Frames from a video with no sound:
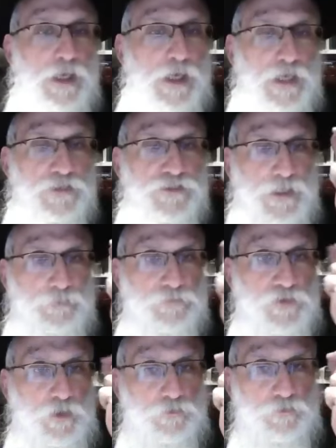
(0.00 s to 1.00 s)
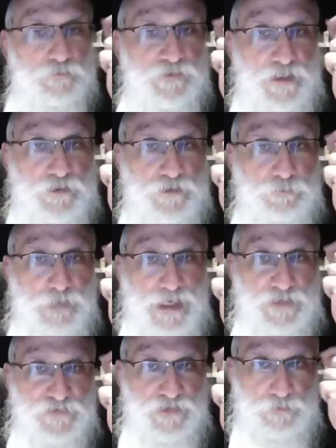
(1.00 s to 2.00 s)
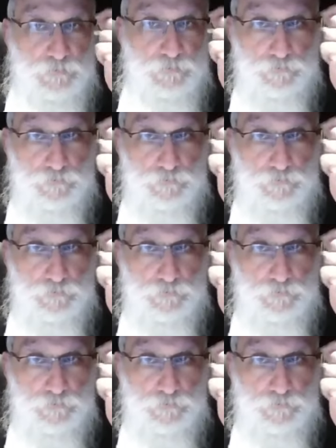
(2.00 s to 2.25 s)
Hashem told him, take your mata